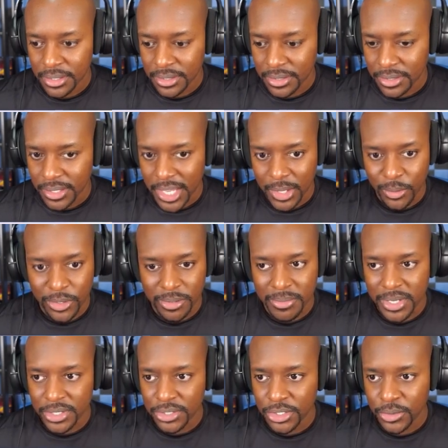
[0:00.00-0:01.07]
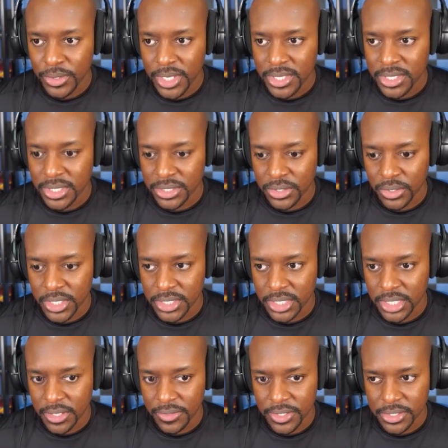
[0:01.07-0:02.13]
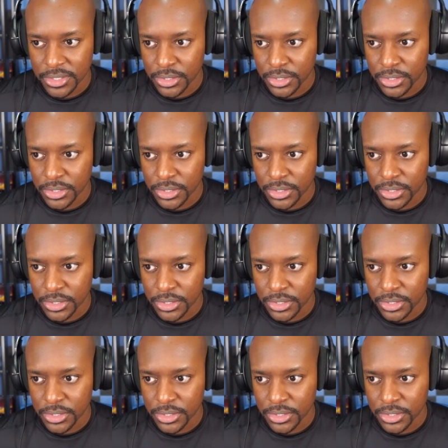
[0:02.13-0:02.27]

That would be too easy. So let's give this